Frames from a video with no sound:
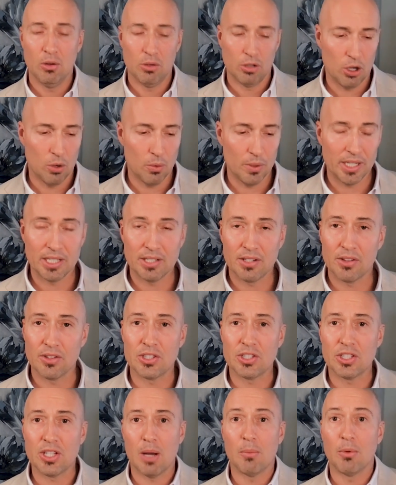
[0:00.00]
going into the
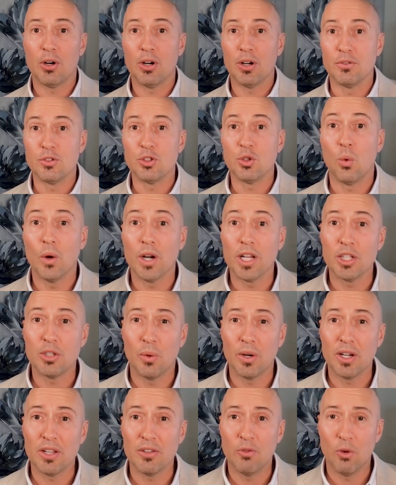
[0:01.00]
summer of
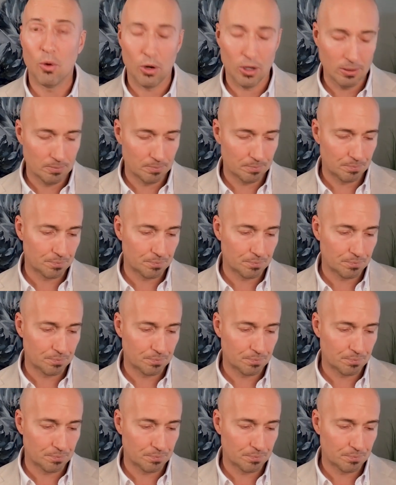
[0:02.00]
2024.